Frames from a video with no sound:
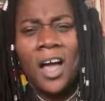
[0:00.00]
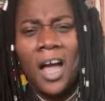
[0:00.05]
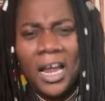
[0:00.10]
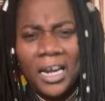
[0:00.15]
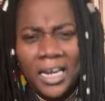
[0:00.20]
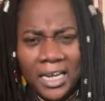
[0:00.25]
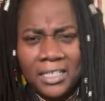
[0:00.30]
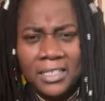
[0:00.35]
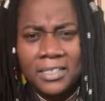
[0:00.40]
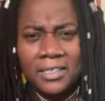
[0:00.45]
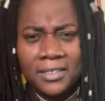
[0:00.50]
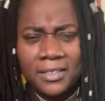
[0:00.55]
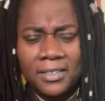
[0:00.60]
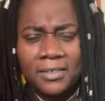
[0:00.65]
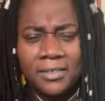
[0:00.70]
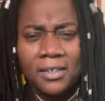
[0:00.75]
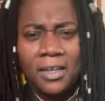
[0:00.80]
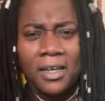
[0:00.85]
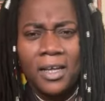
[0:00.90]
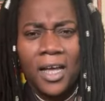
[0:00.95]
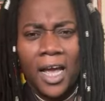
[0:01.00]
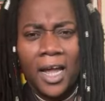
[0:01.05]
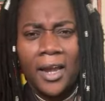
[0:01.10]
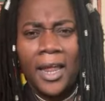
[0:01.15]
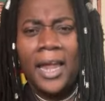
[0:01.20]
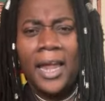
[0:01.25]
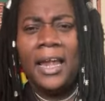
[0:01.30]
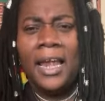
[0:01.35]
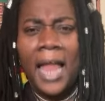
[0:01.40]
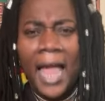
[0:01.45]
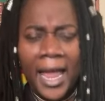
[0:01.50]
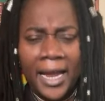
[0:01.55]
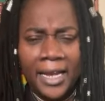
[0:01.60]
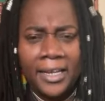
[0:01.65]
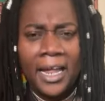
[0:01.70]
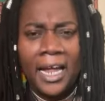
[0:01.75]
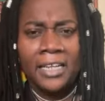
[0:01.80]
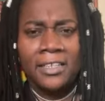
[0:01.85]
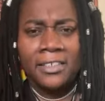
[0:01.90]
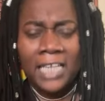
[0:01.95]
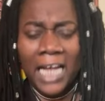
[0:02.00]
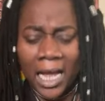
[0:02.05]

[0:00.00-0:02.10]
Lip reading: honest, and I like that.